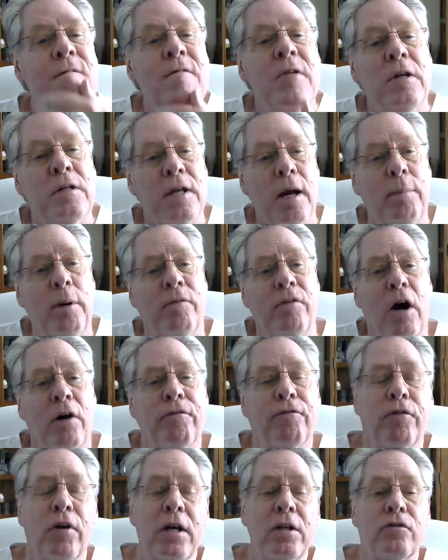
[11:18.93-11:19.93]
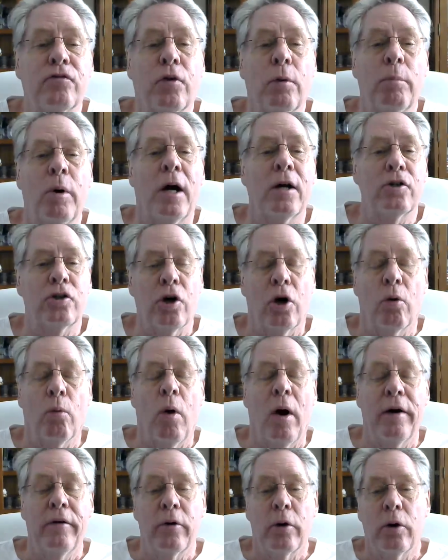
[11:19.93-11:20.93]
some of our friends from Russia are
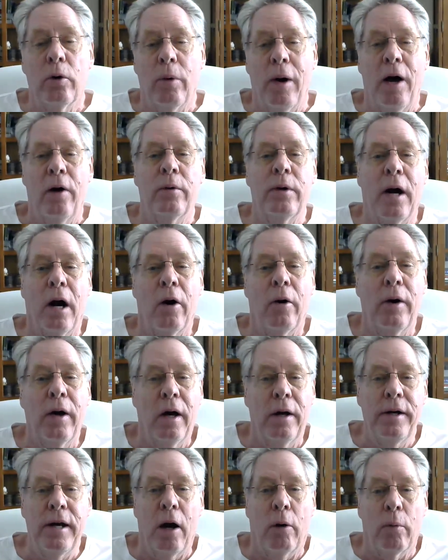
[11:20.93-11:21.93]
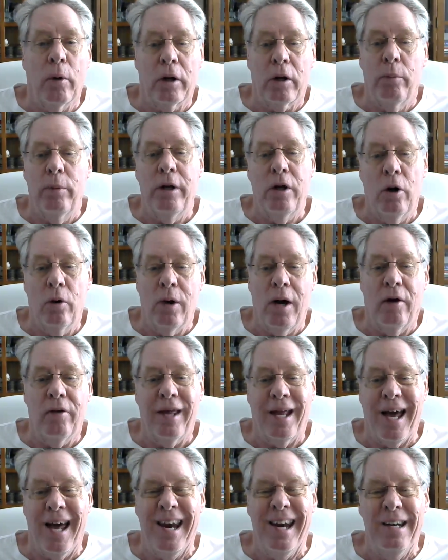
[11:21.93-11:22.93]
wandering around our network and we don't know how
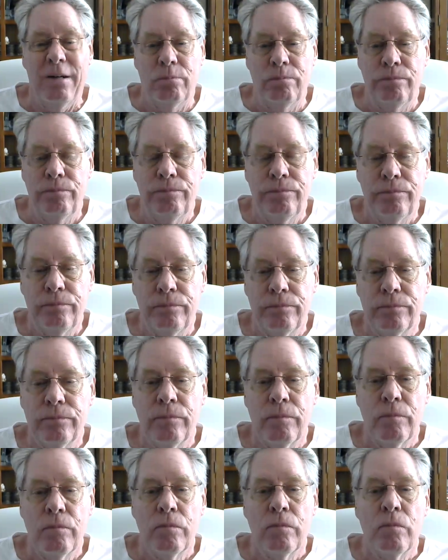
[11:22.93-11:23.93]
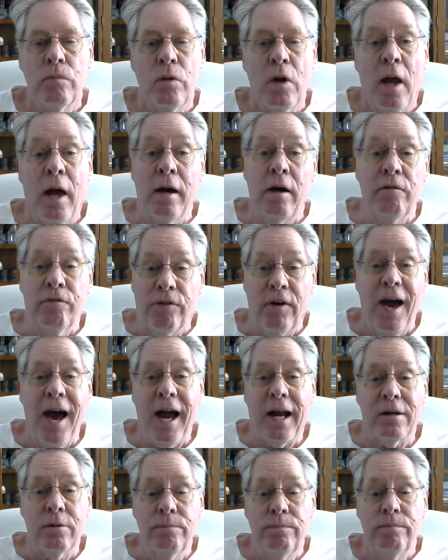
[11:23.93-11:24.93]
they got in. And in
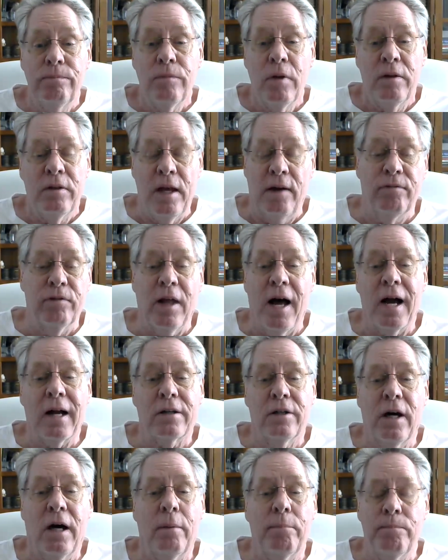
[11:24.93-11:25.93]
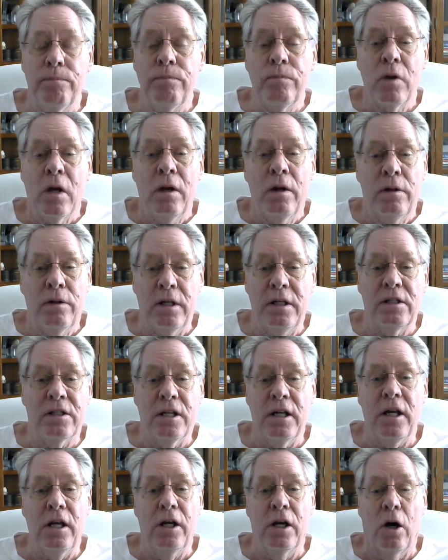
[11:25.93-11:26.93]
fact, they've locked up the
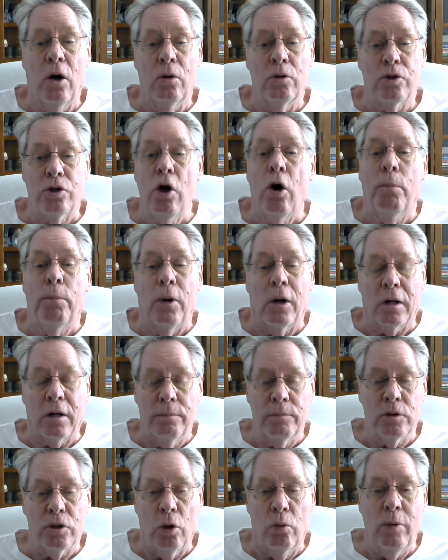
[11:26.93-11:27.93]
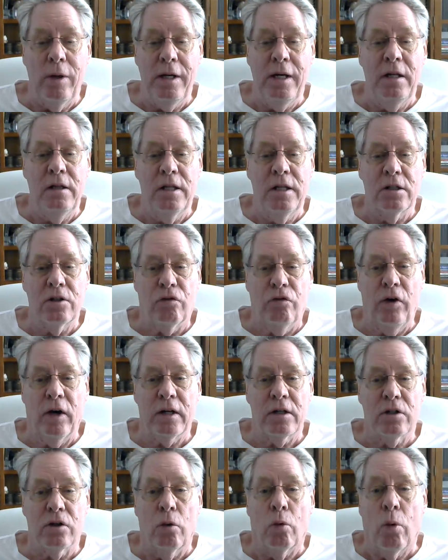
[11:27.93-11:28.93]
CEO's notebook. So we need this
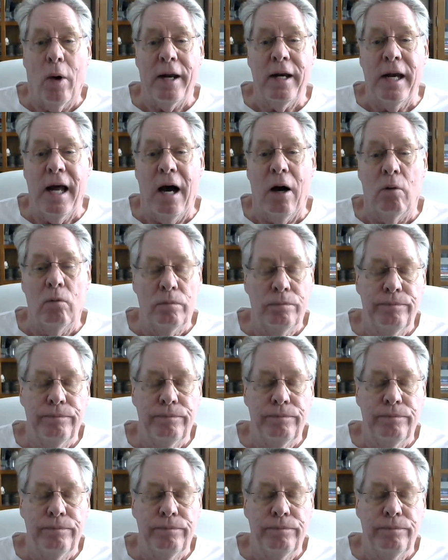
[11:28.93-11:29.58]
fixed right now.